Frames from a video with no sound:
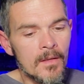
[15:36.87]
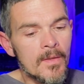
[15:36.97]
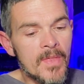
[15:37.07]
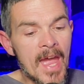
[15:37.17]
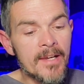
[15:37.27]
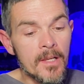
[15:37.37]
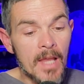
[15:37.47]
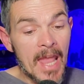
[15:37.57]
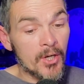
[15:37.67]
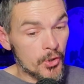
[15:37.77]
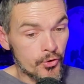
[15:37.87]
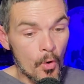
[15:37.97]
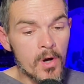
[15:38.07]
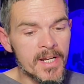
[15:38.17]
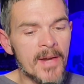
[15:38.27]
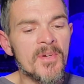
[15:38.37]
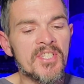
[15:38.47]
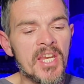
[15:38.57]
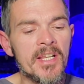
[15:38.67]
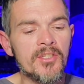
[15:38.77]
That extraordinary
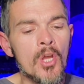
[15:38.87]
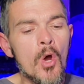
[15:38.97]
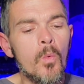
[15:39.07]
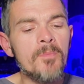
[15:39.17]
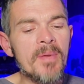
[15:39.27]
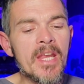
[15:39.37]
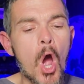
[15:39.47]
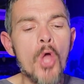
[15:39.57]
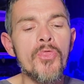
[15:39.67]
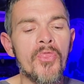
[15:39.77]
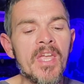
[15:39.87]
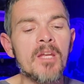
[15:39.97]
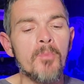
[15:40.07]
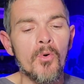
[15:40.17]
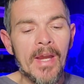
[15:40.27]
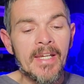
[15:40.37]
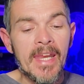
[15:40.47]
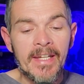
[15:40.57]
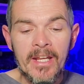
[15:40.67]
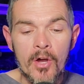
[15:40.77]
sentence would be unthinkable in
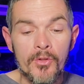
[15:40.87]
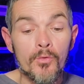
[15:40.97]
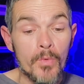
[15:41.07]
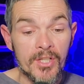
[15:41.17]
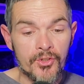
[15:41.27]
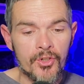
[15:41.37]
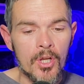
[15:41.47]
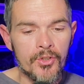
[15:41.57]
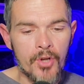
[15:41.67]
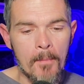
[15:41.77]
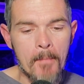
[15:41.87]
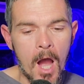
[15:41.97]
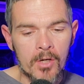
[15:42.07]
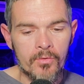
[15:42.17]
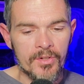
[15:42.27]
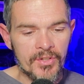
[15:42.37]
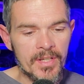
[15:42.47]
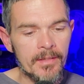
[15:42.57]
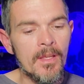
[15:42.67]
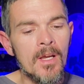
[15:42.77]
any other rich
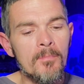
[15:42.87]
democracy.